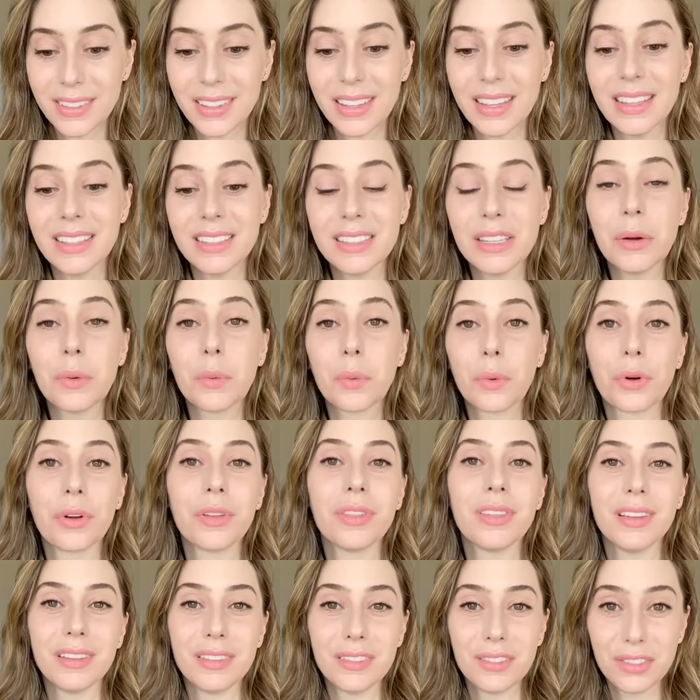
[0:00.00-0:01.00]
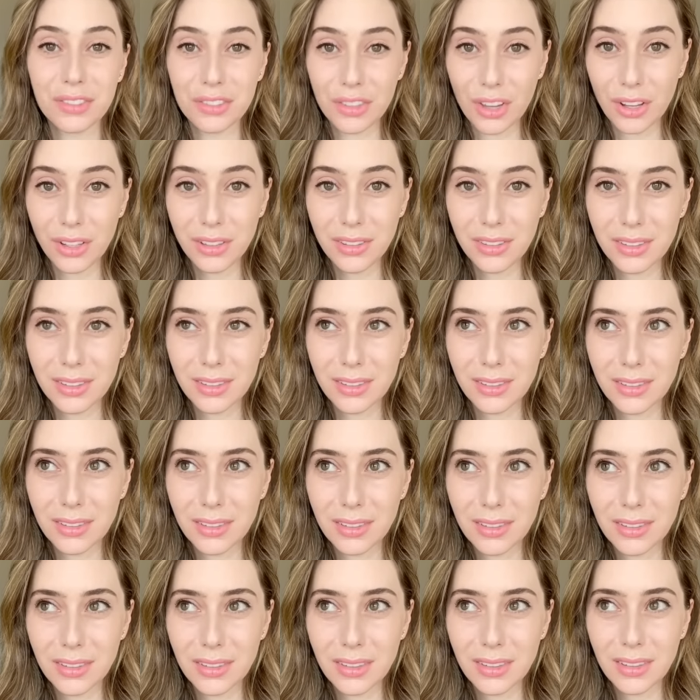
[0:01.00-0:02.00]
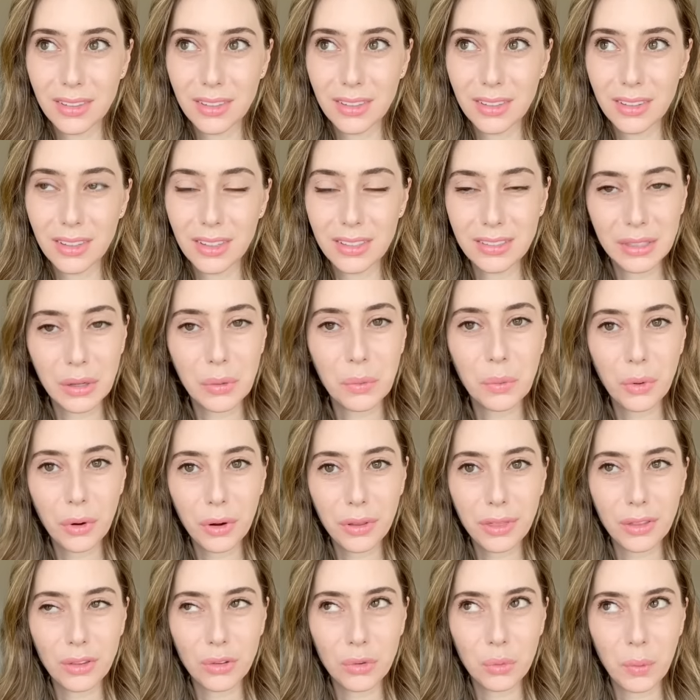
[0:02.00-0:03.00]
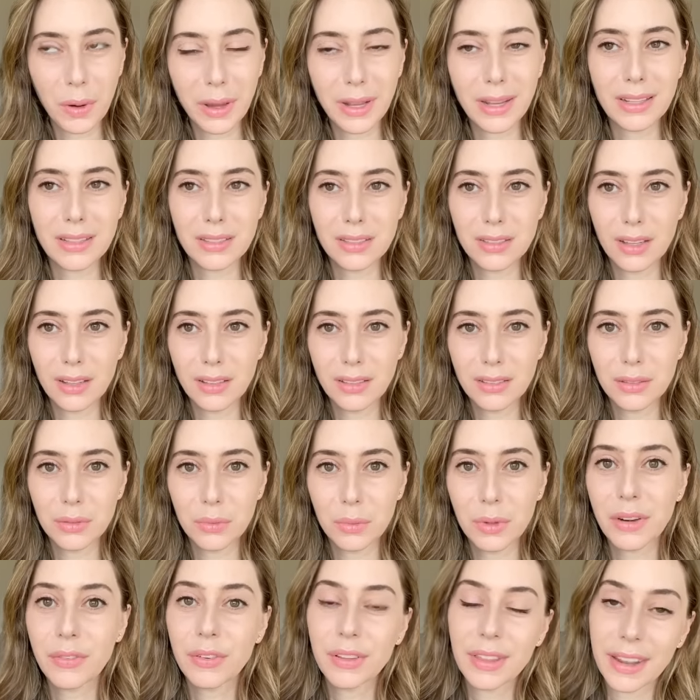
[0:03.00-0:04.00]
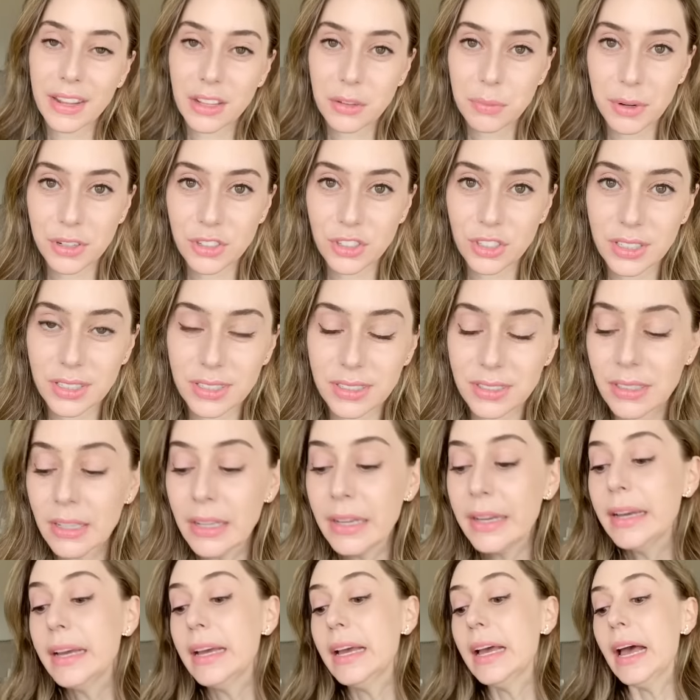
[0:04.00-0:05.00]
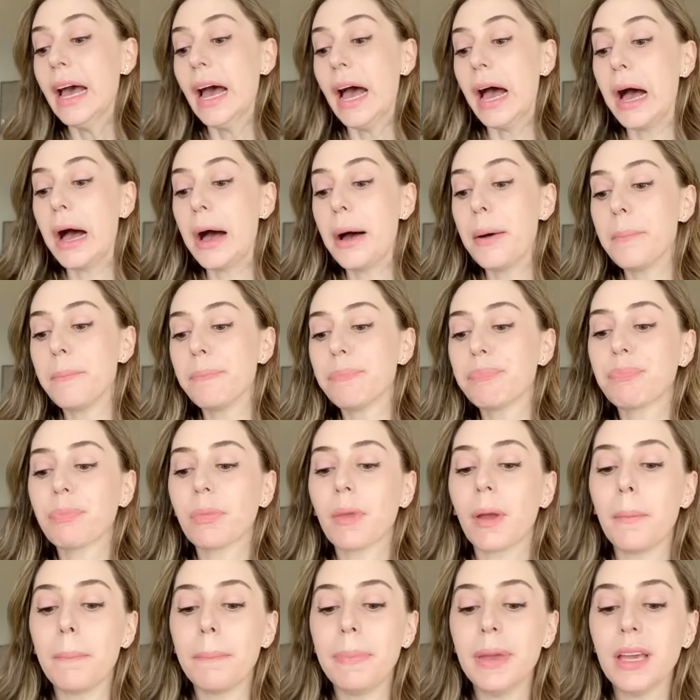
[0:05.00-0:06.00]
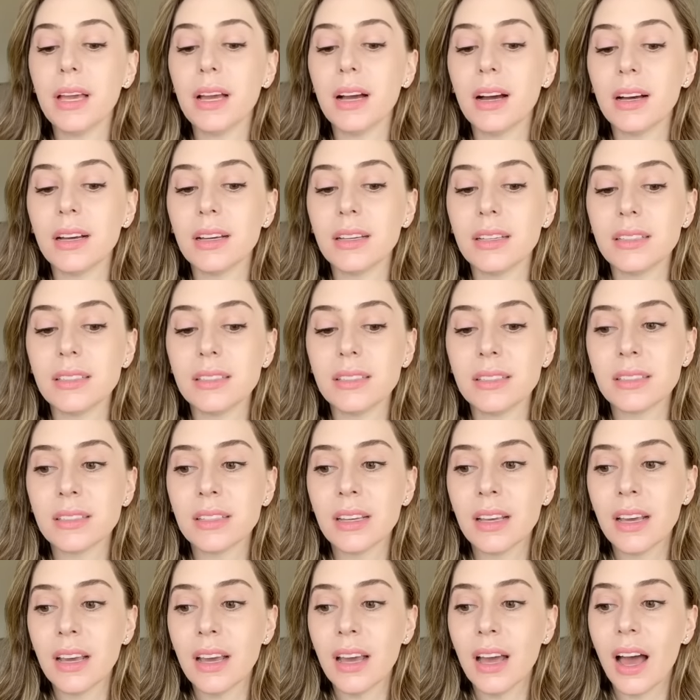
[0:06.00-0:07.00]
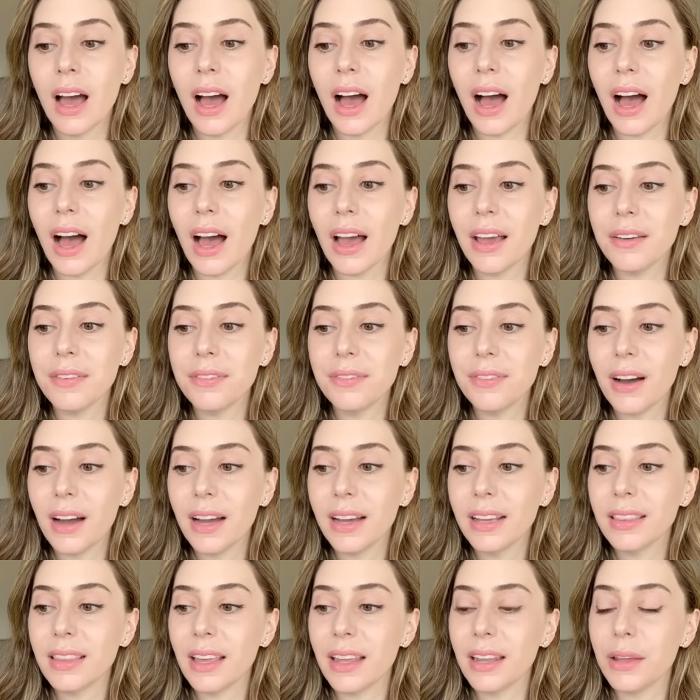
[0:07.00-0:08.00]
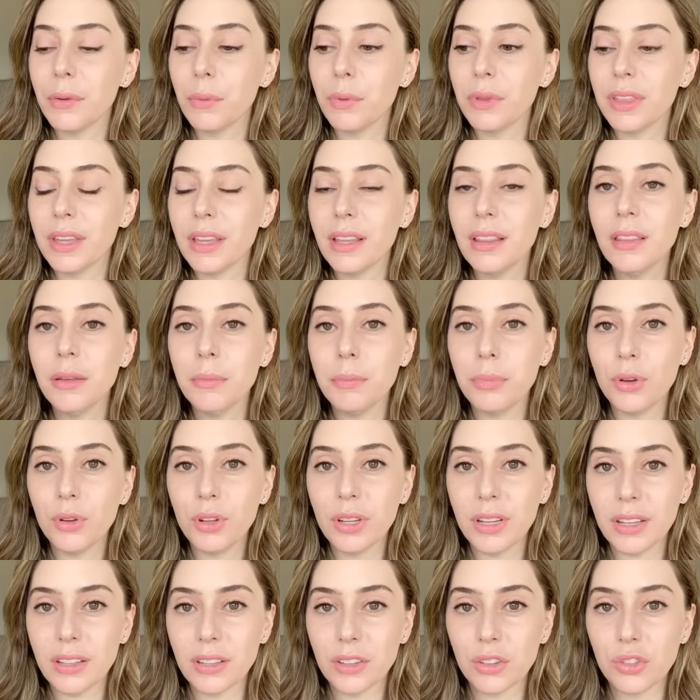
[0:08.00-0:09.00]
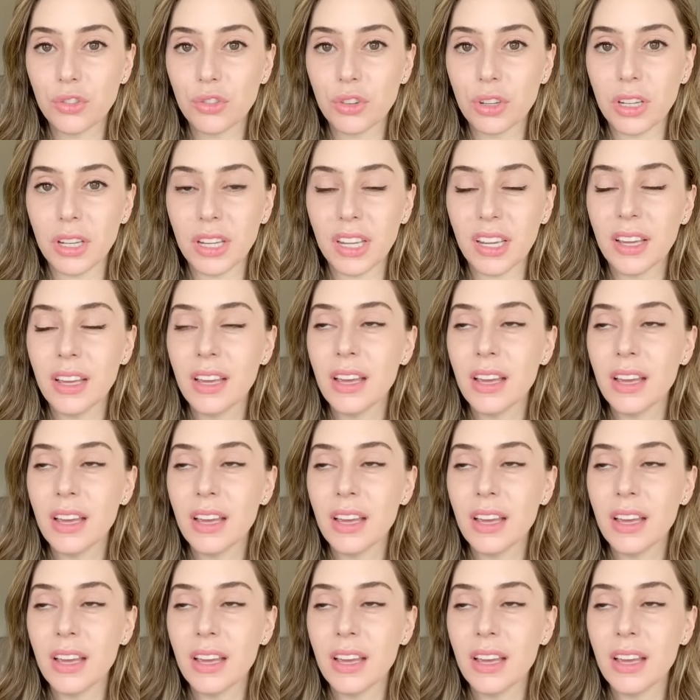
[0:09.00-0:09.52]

Is it worth its salt? Is it worth its weight in salt? Whatever that expression is. Um, because I find that within the beauty industry,